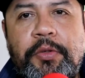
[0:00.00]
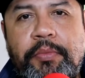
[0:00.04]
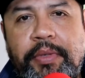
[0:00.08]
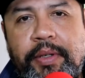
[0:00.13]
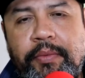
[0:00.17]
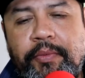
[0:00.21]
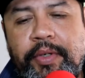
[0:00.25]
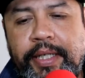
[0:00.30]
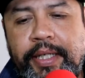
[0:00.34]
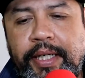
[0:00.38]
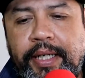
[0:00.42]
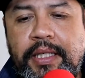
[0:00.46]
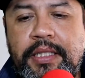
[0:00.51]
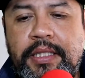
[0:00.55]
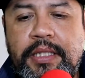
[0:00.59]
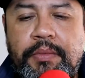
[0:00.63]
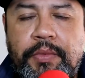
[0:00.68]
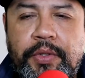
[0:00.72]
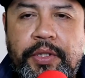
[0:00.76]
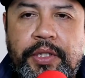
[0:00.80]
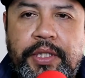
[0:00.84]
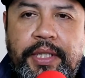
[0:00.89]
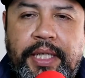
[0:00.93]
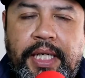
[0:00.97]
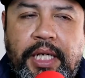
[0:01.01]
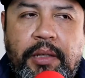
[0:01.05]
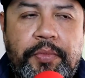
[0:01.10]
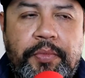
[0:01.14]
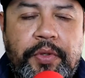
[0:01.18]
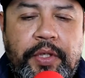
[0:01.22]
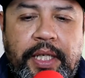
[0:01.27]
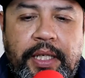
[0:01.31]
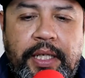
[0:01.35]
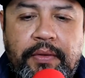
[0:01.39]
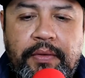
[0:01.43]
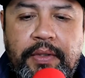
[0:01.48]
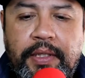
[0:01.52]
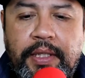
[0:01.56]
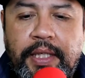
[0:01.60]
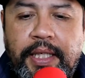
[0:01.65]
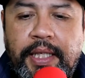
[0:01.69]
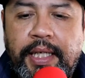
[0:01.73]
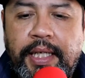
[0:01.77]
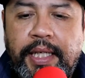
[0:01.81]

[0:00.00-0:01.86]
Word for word: you might want to get someone to help you out.